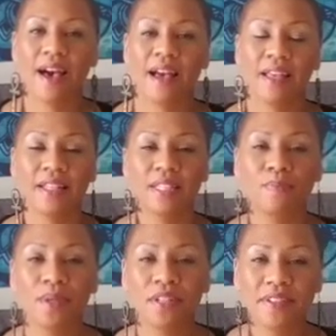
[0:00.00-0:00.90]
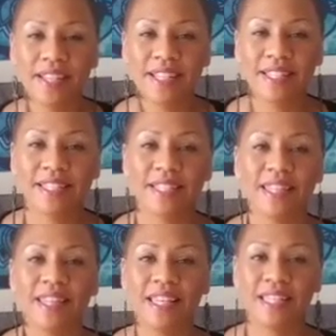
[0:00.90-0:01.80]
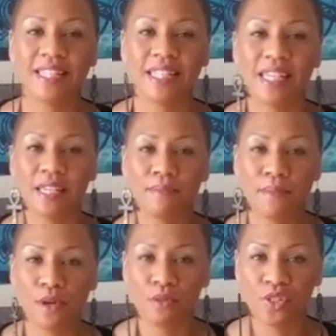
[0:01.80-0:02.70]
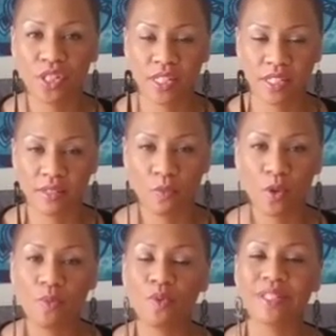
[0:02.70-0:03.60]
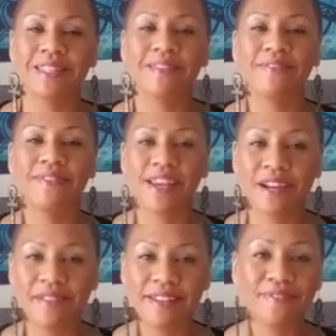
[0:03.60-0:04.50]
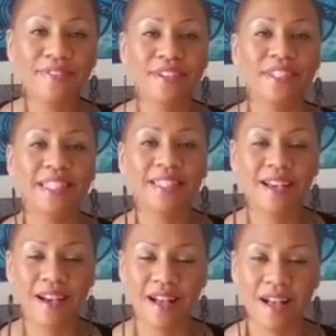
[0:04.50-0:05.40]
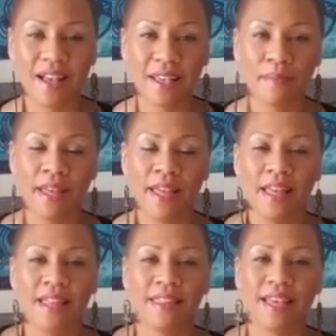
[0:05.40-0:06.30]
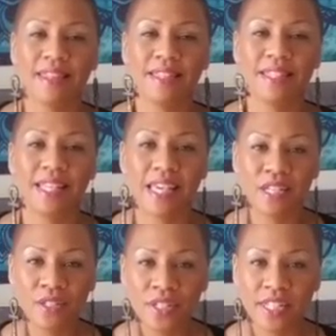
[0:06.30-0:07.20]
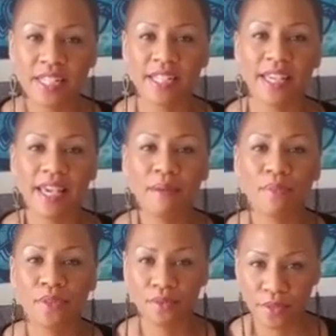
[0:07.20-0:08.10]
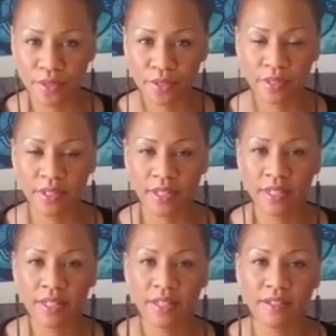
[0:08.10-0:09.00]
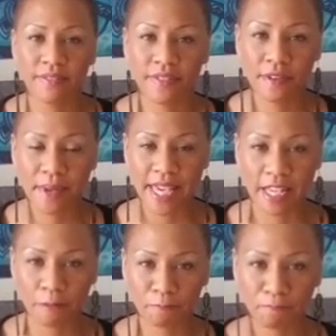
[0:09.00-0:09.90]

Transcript: I experienced this emotion? When was the very first time that this energy came through for me?